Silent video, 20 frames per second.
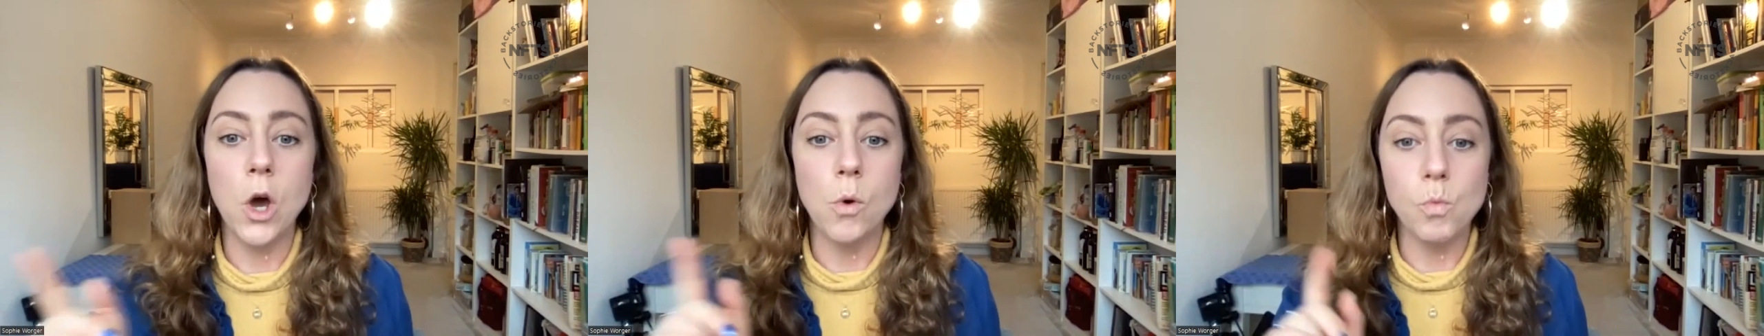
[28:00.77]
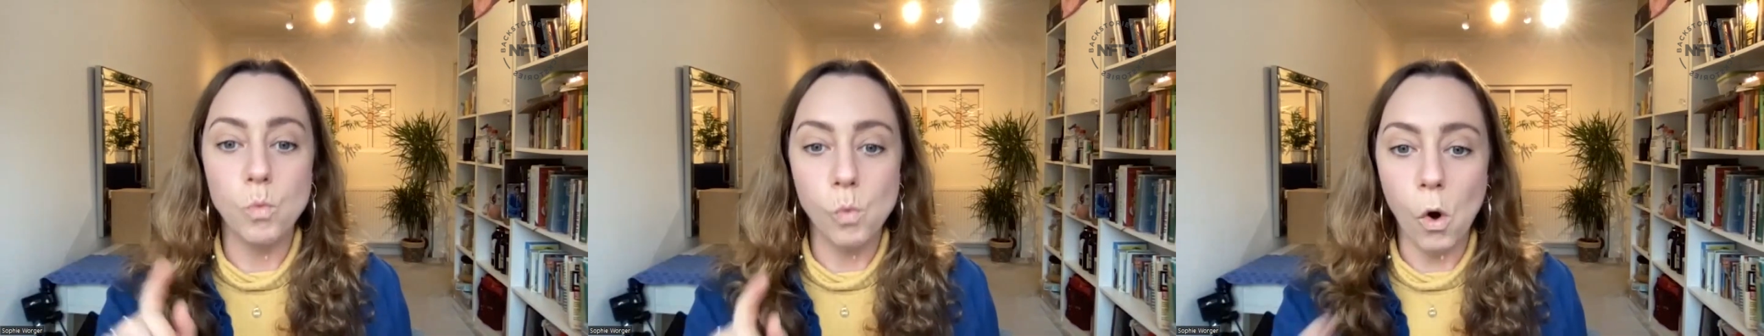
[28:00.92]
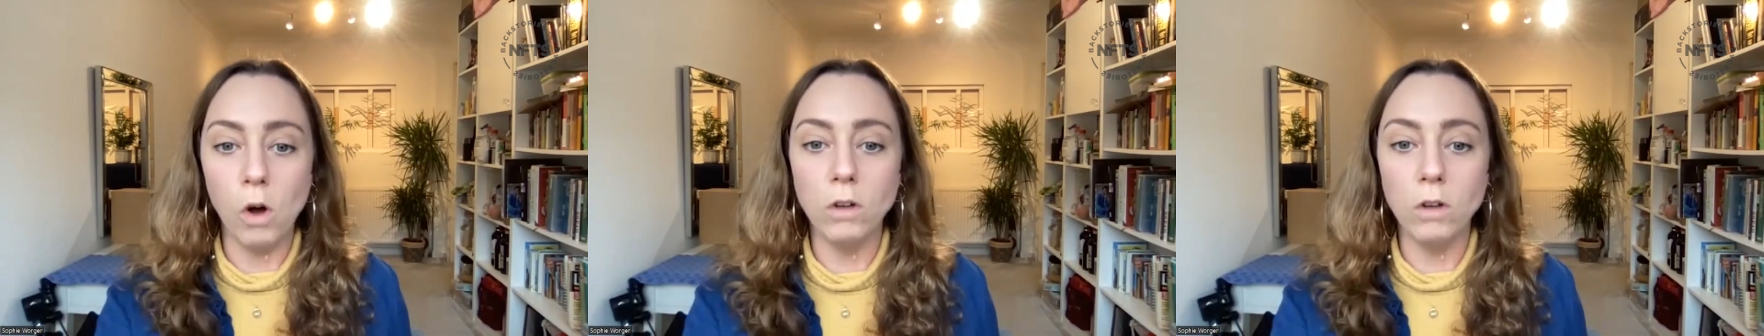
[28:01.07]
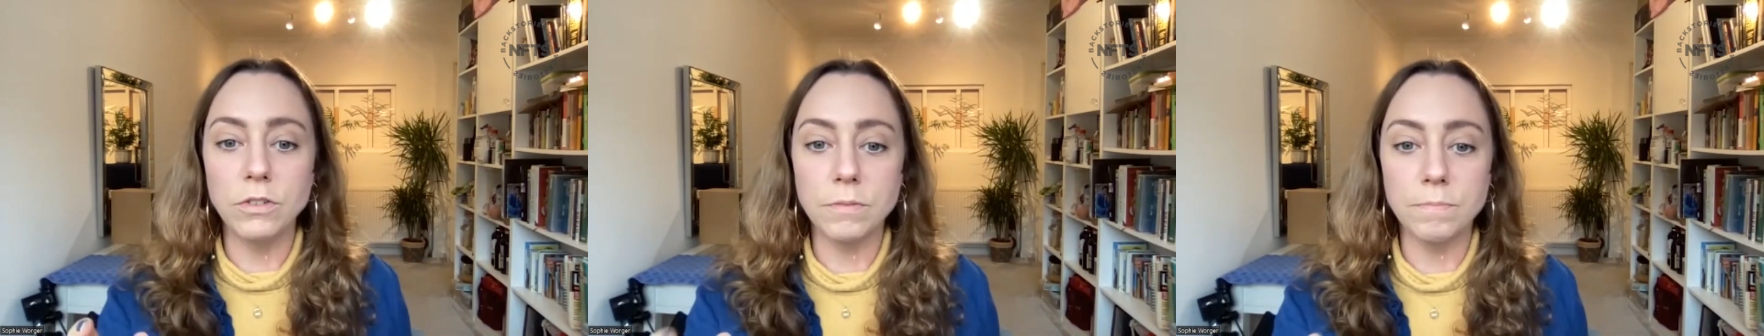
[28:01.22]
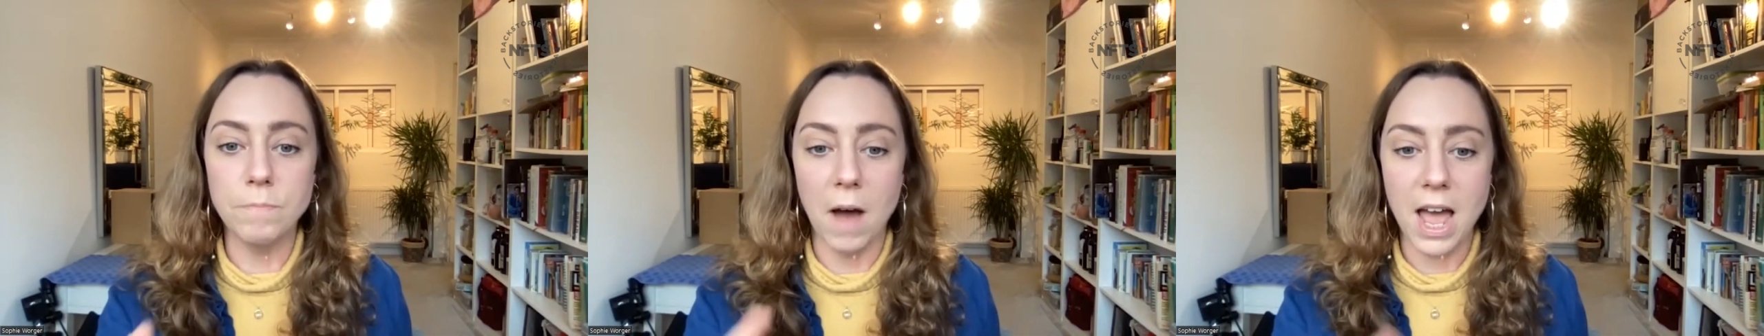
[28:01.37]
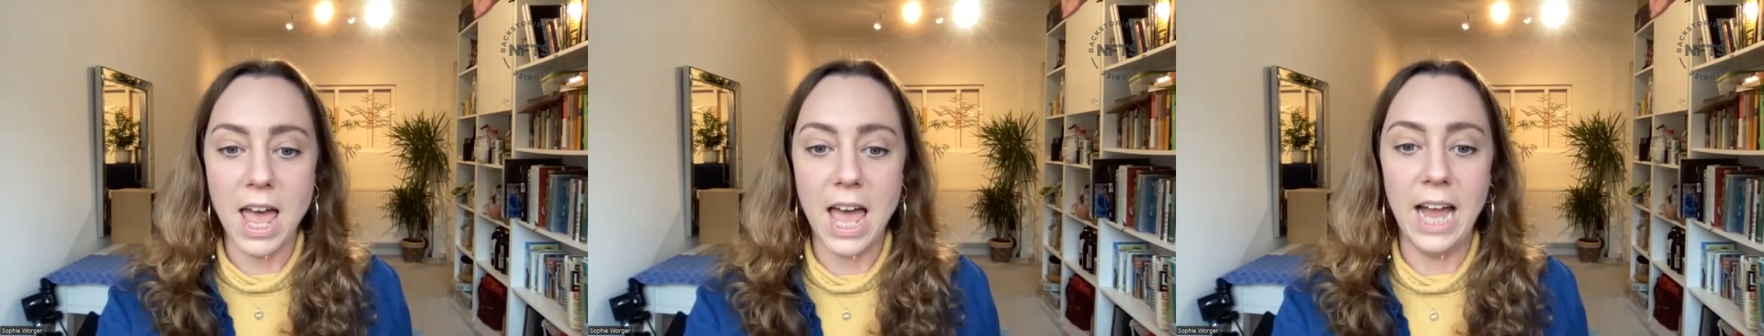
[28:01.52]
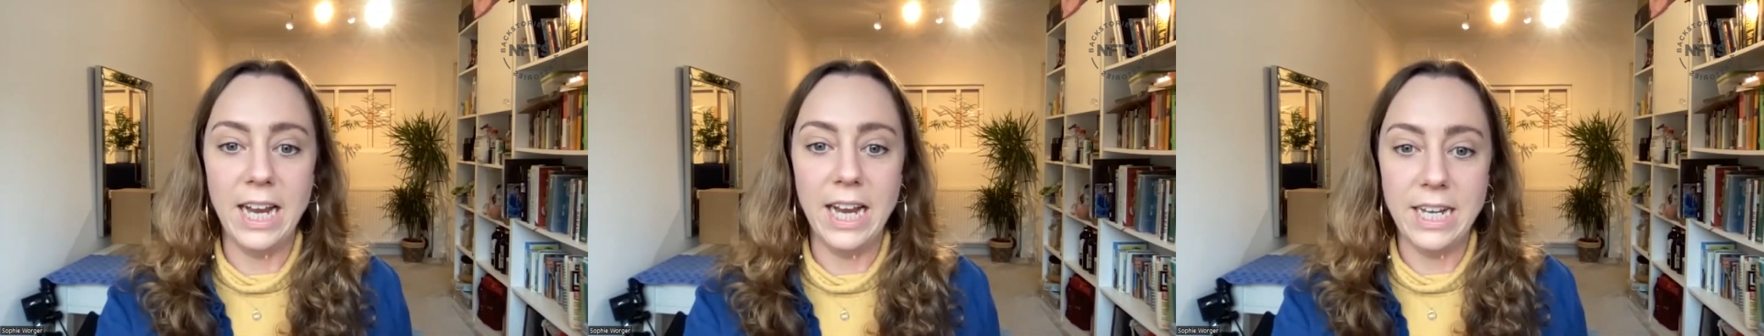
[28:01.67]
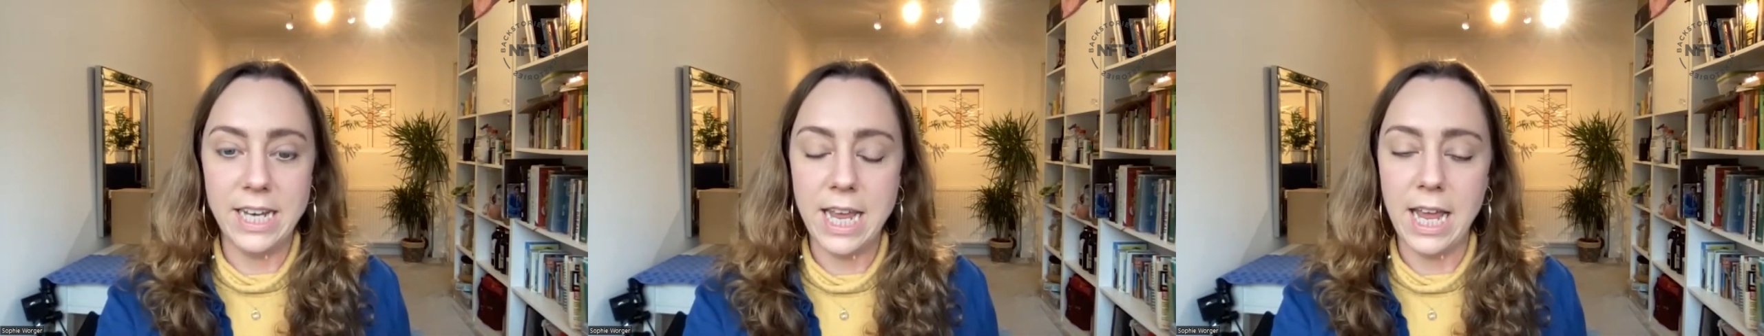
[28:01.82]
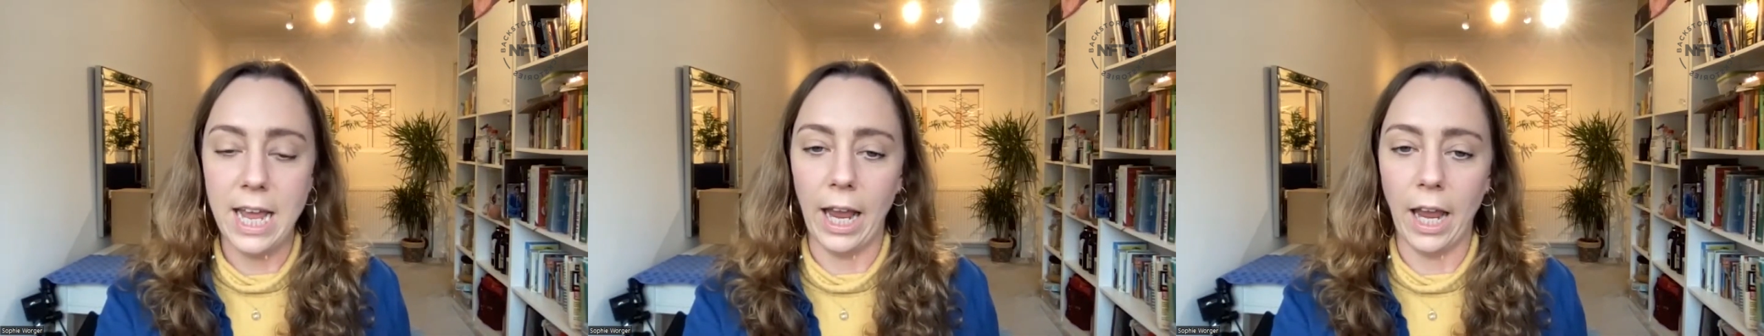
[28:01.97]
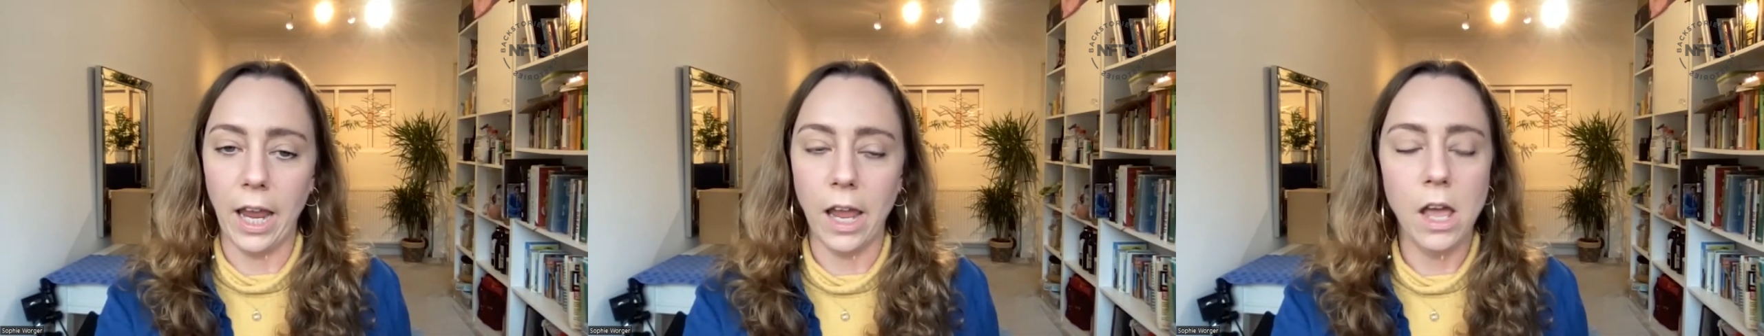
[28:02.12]
was my
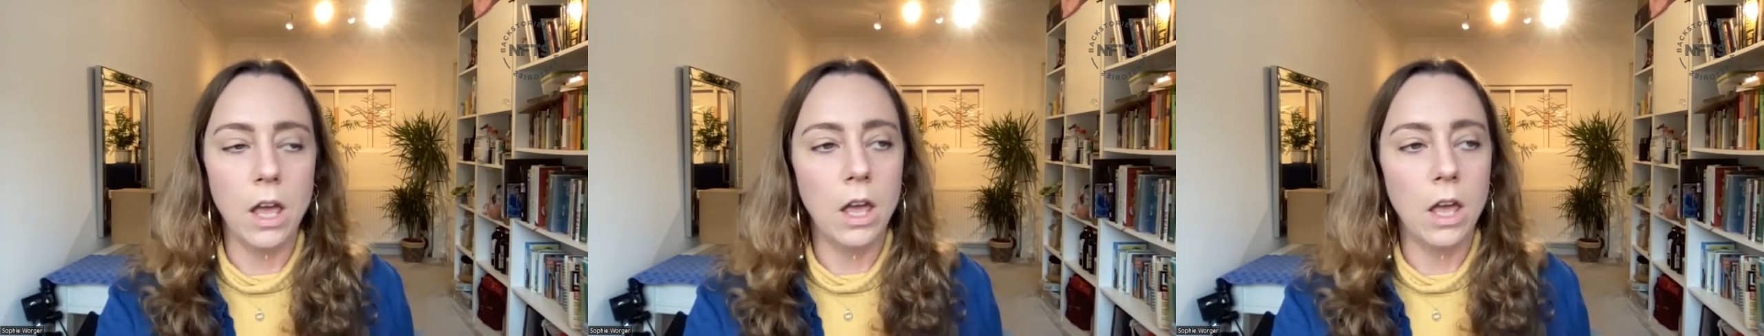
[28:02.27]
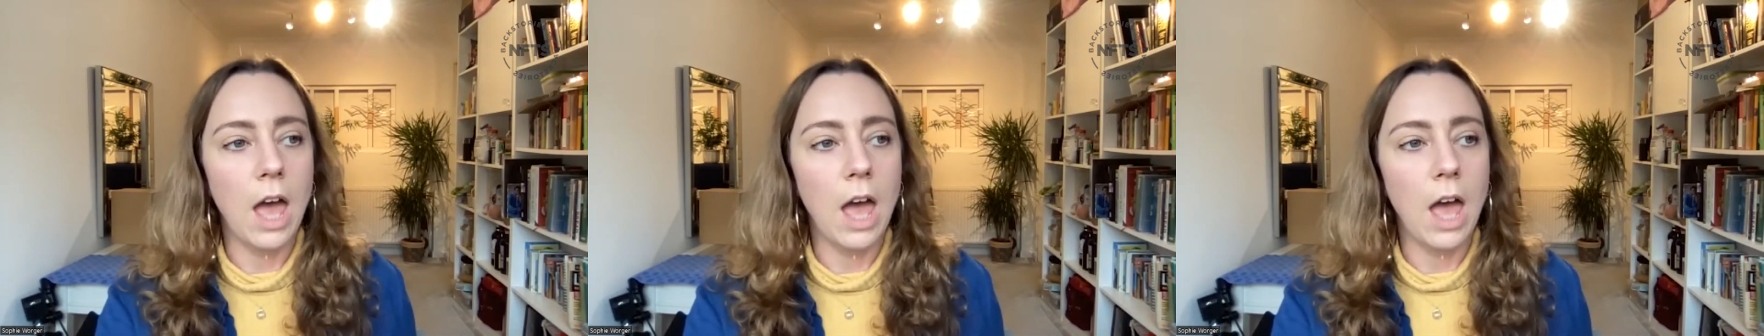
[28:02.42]
AD.